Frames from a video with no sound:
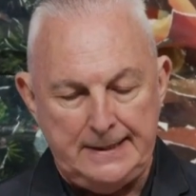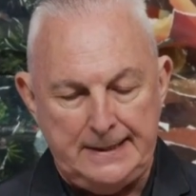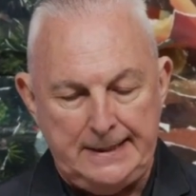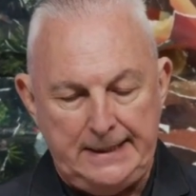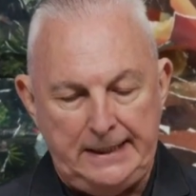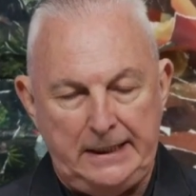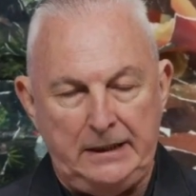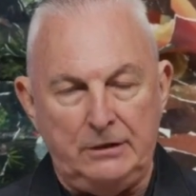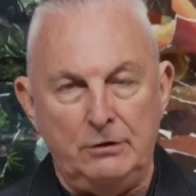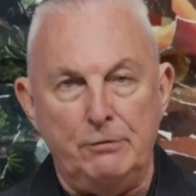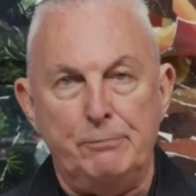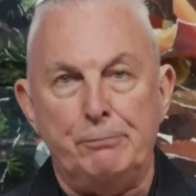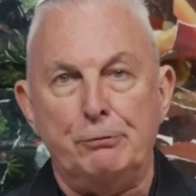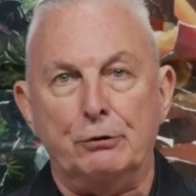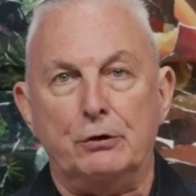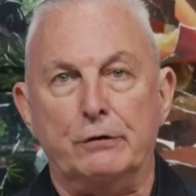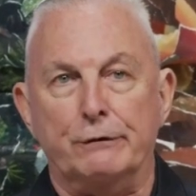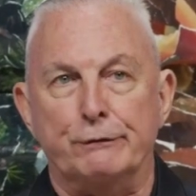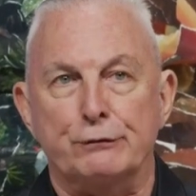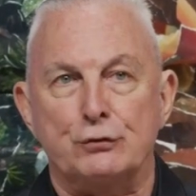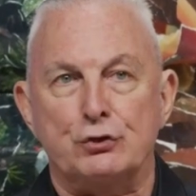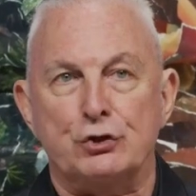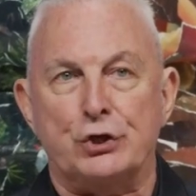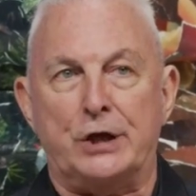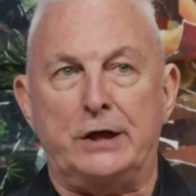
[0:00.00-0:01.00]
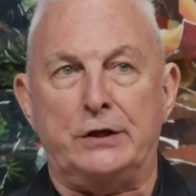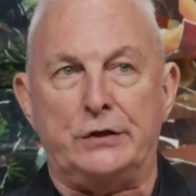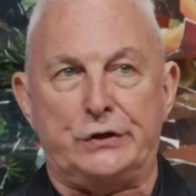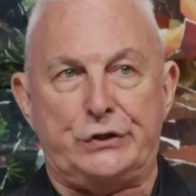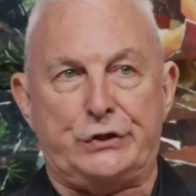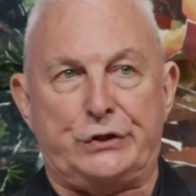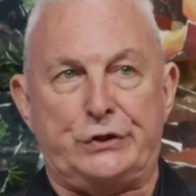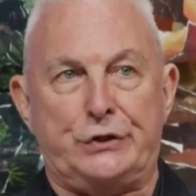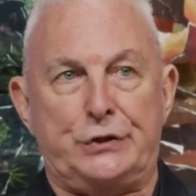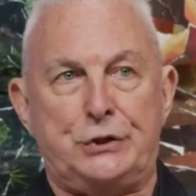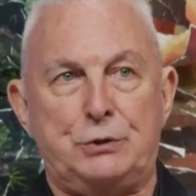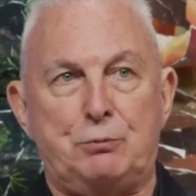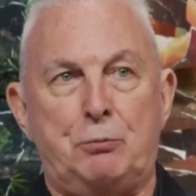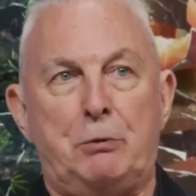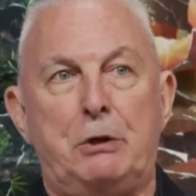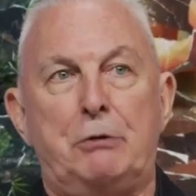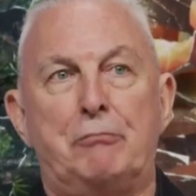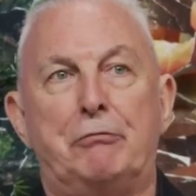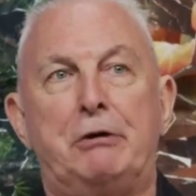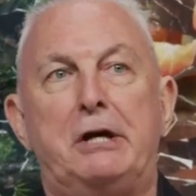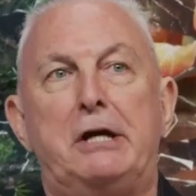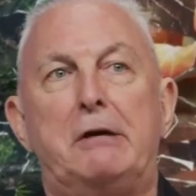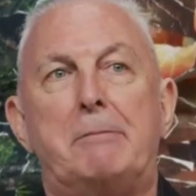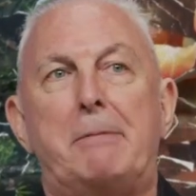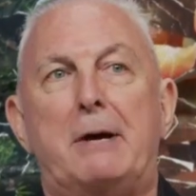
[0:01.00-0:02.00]
In the book of Genesis, we
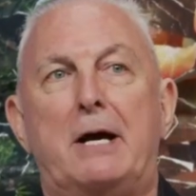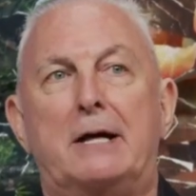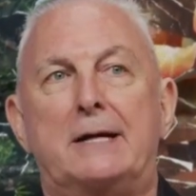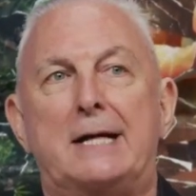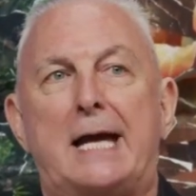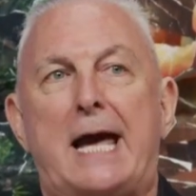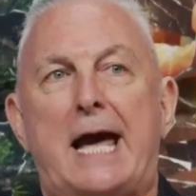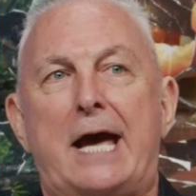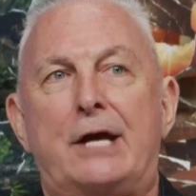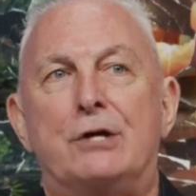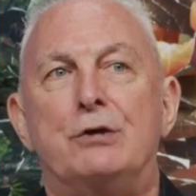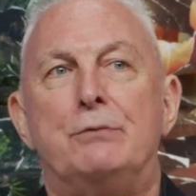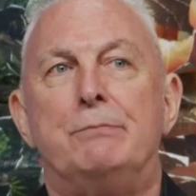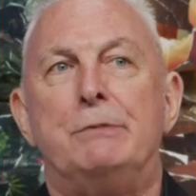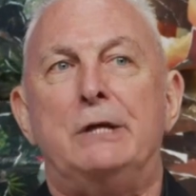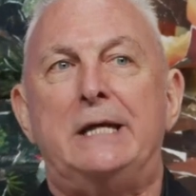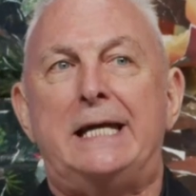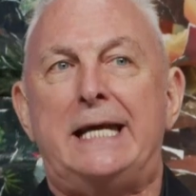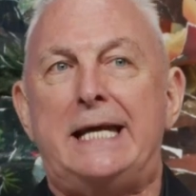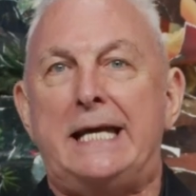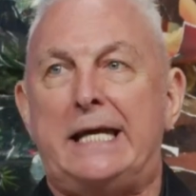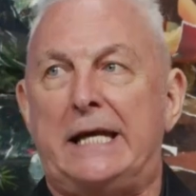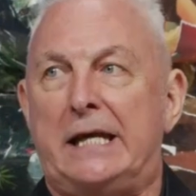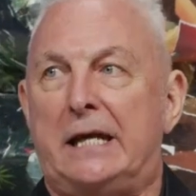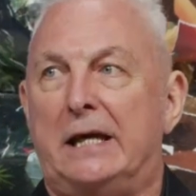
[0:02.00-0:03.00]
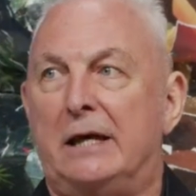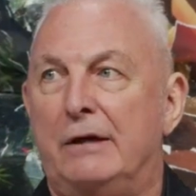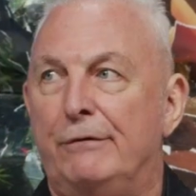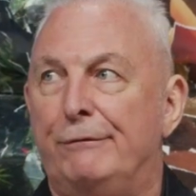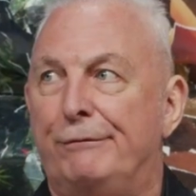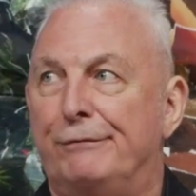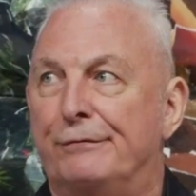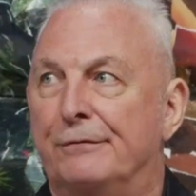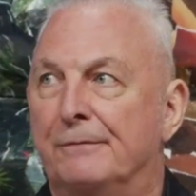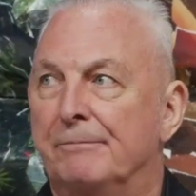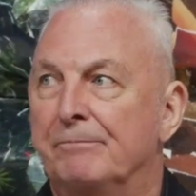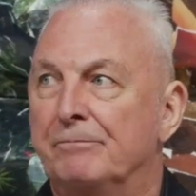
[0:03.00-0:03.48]
read about Adam and Eve,